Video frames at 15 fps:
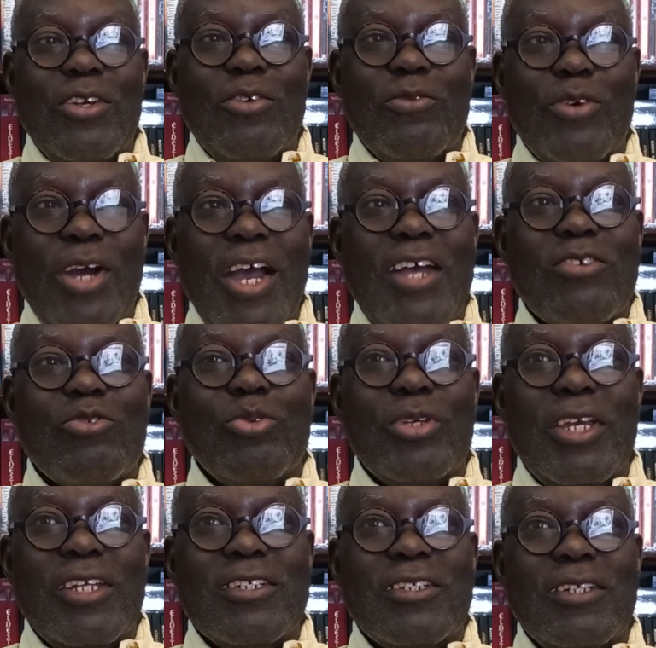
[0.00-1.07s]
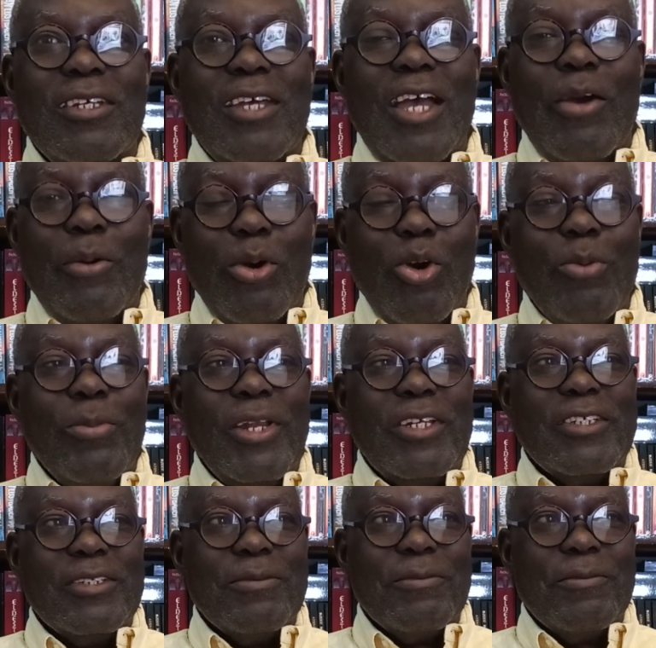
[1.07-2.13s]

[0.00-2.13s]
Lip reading: for us to get our omelette.